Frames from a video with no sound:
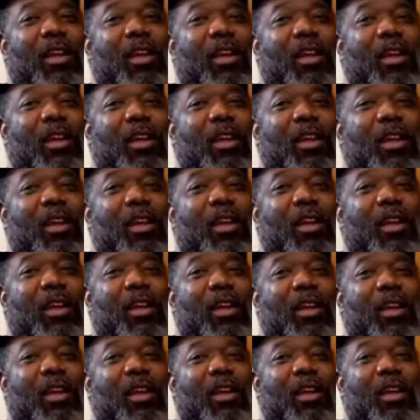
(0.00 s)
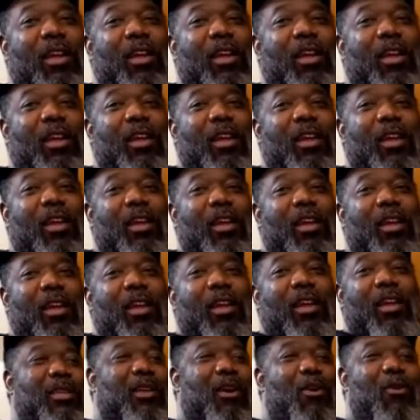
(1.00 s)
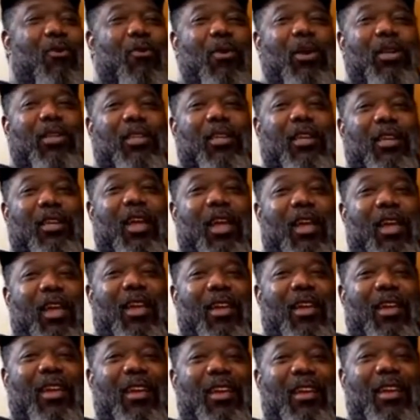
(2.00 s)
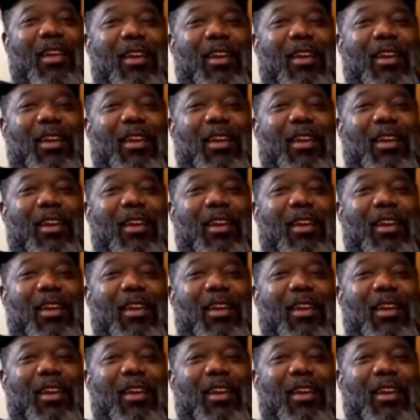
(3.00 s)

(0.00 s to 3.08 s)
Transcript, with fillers: saying, "Man, uh, I really miss Owen today.